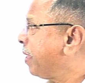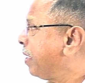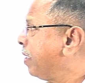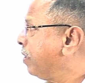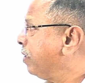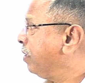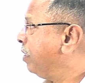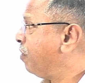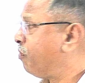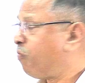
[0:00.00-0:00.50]

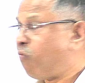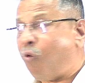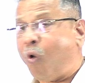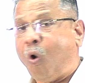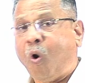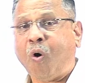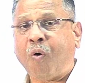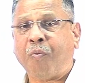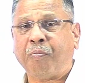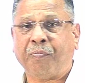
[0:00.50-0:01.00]
the
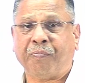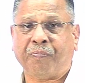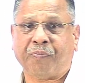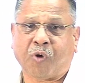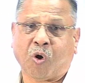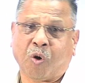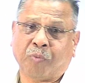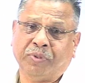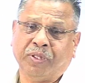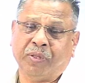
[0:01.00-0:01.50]
form
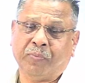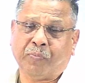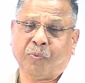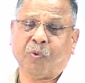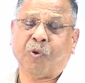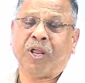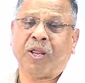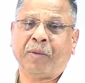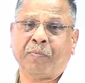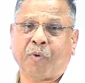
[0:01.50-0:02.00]
of the
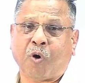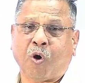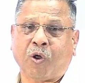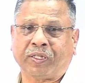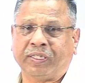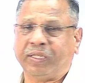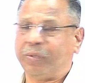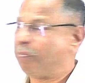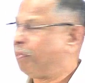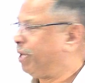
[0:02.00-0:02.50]
poem or
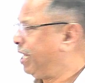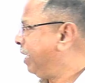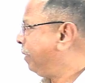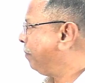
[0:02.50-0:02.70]
the play.